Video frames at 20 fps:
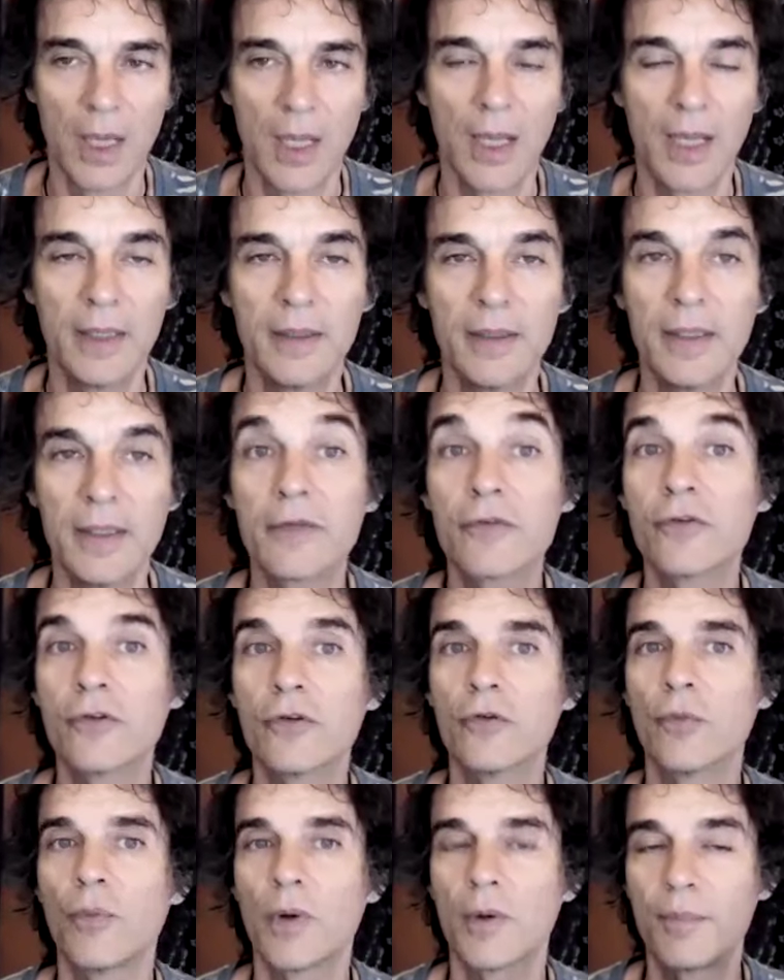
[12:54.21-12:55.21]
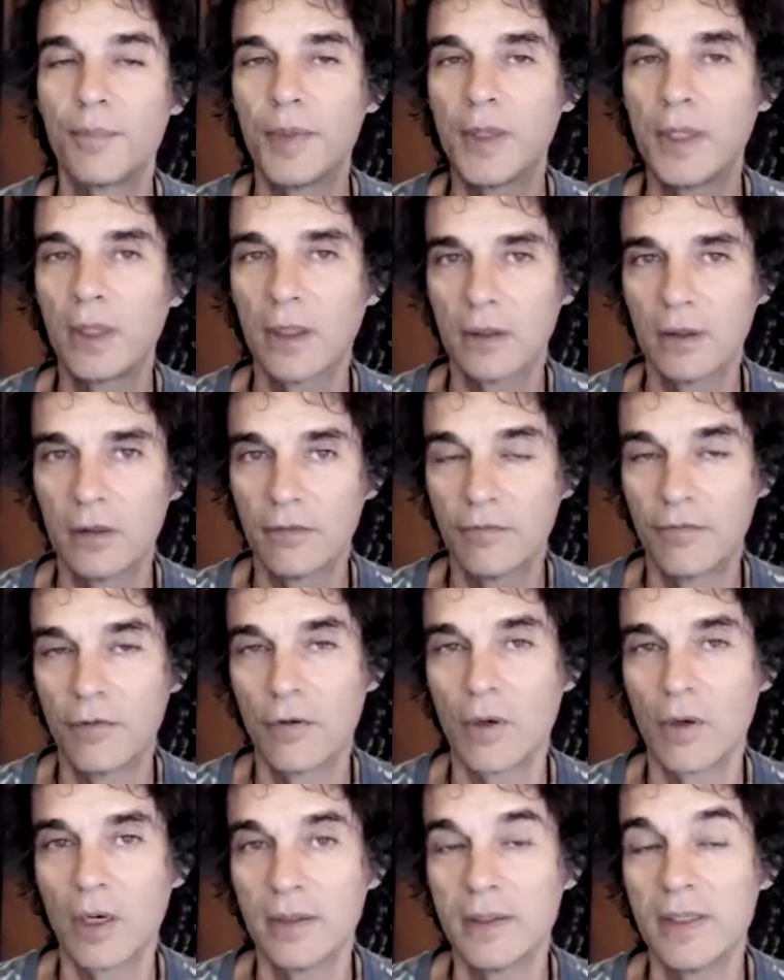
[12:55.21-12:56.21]
And this is what being a
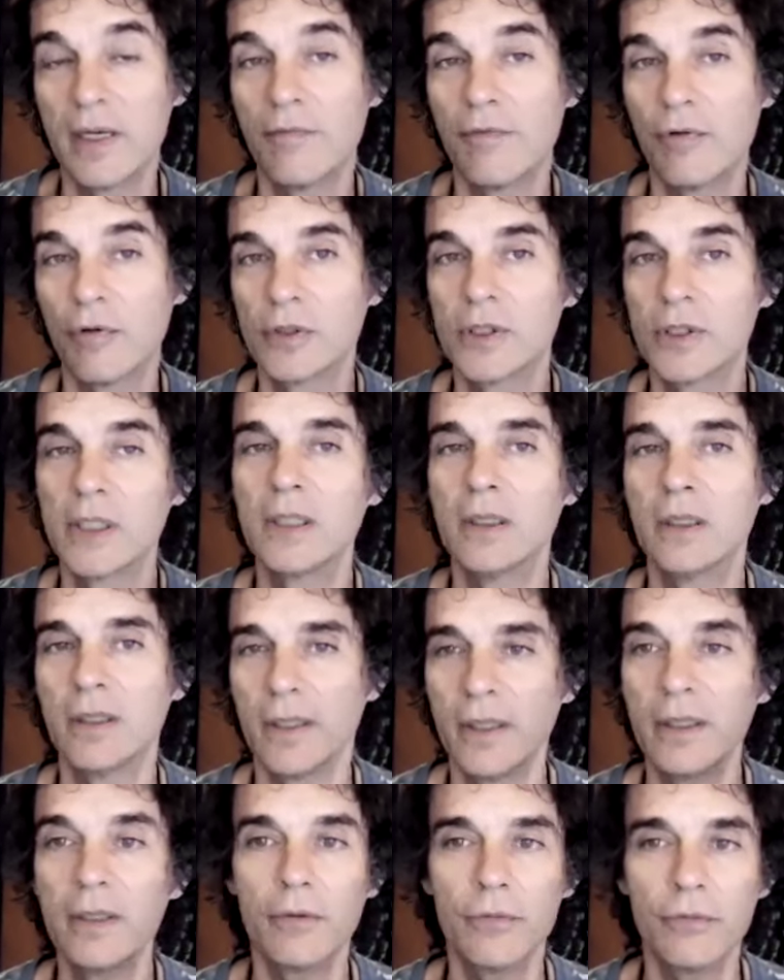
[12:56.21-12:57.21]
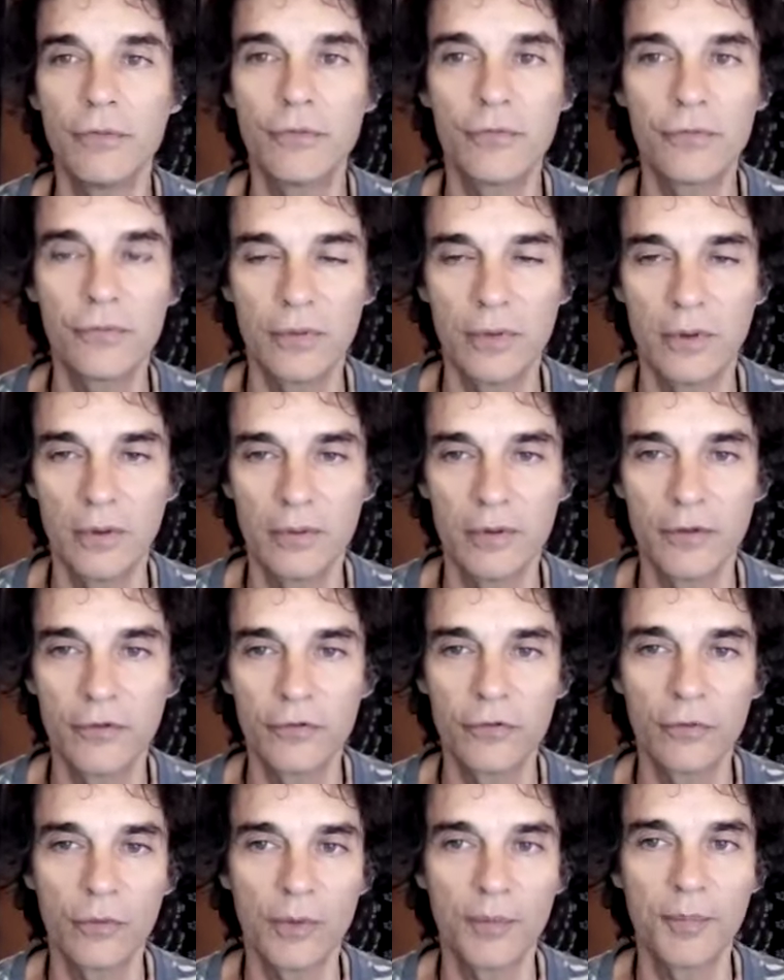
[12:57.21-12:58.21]
devotee is, this
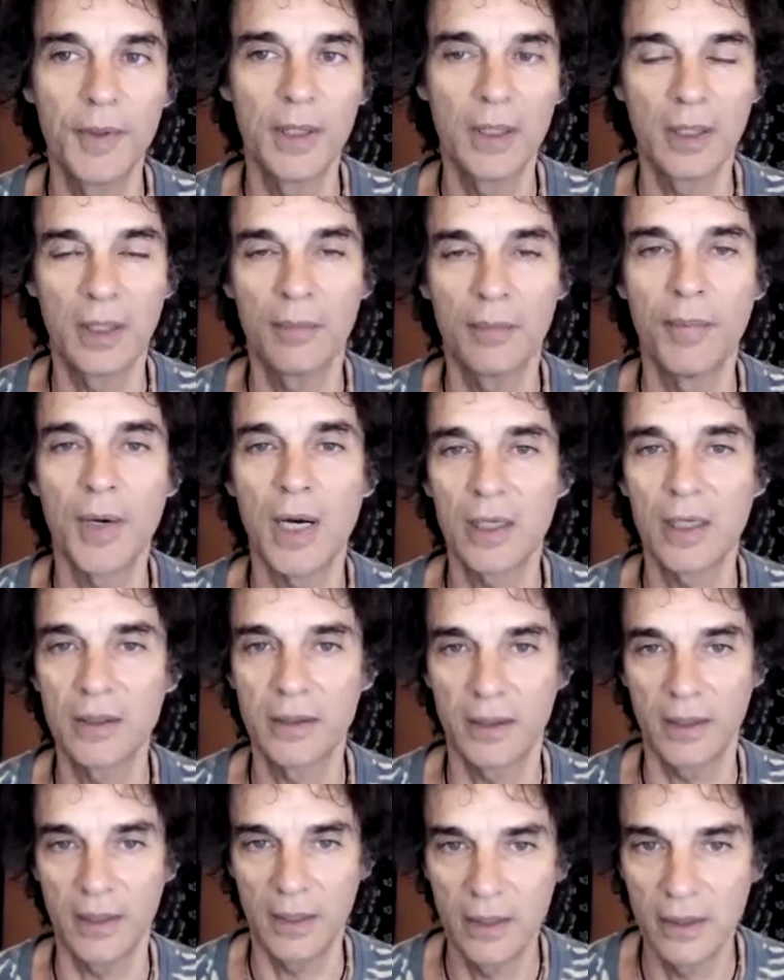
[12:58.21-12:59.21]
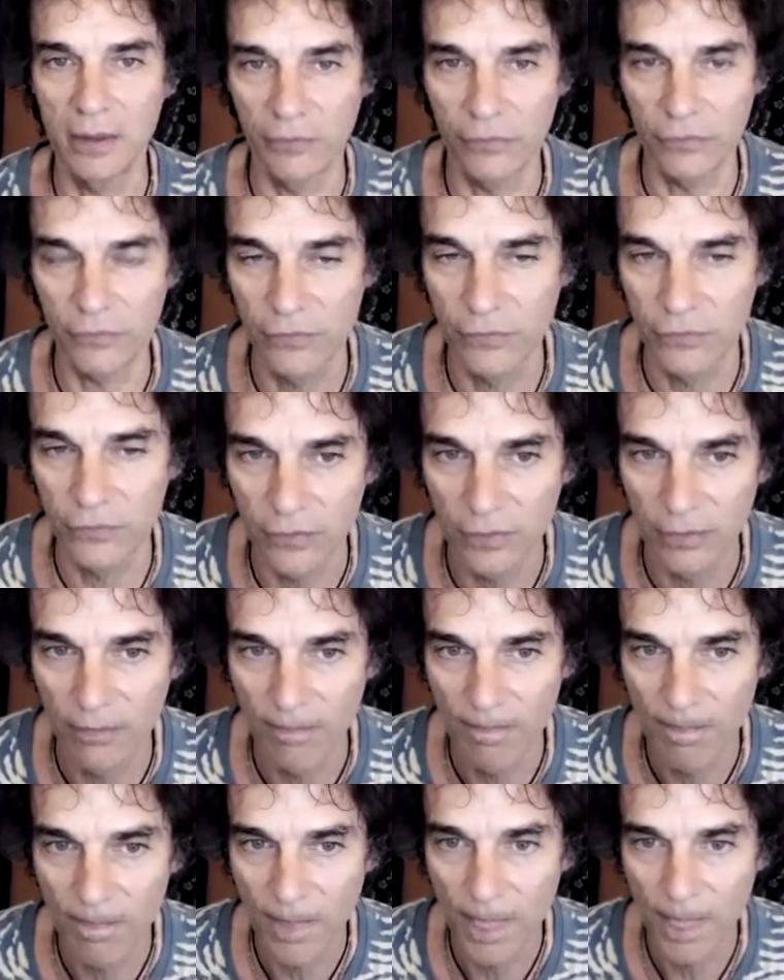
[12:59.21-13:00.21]
is what being a bhakta is
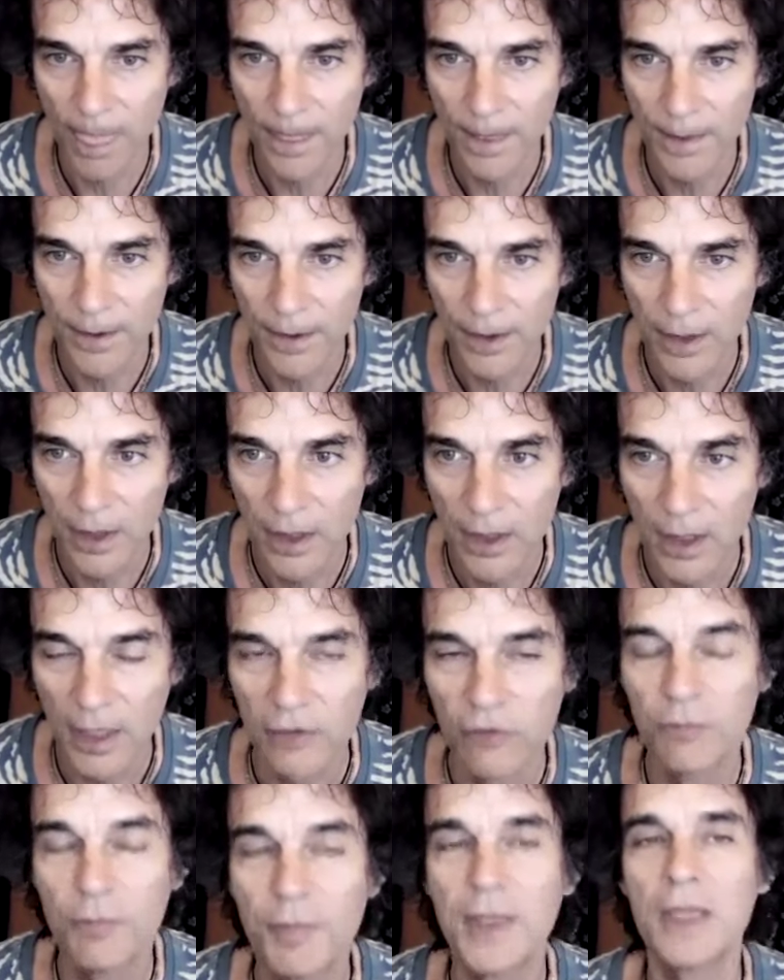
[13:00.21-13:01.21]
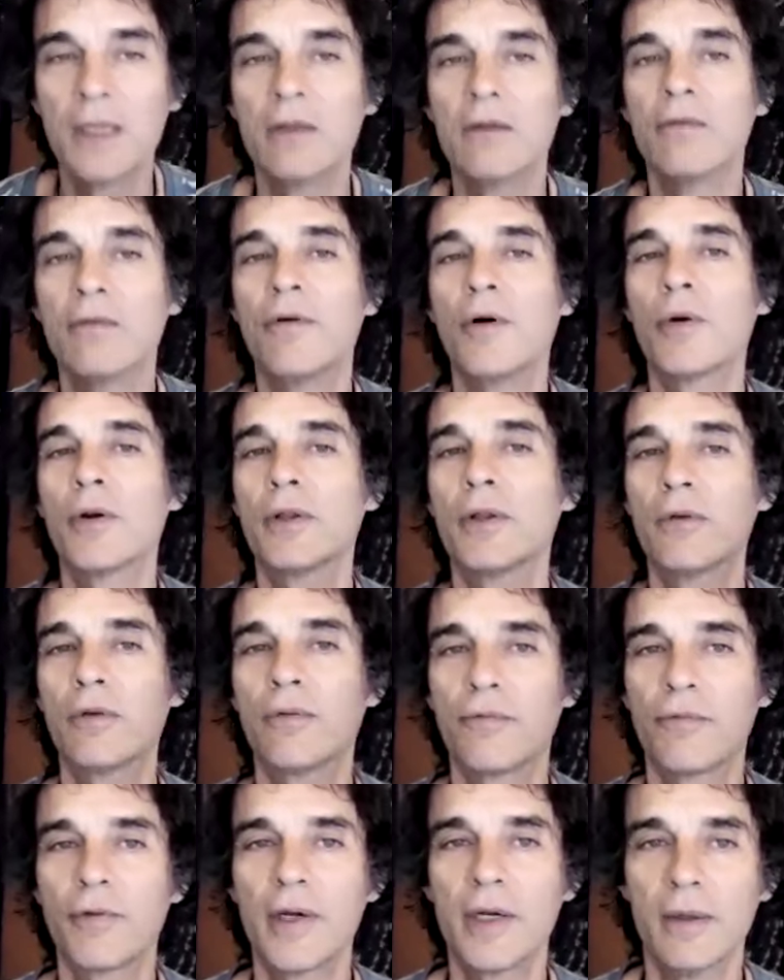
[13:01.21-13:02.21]
being devoted to
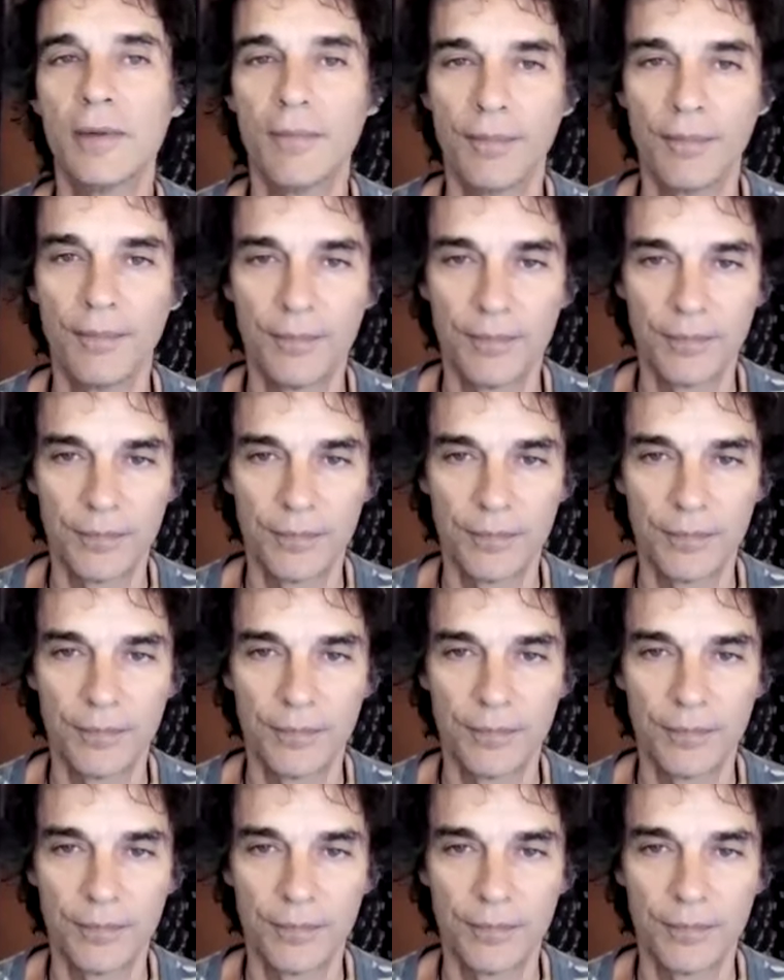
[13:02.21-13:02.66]
freedom.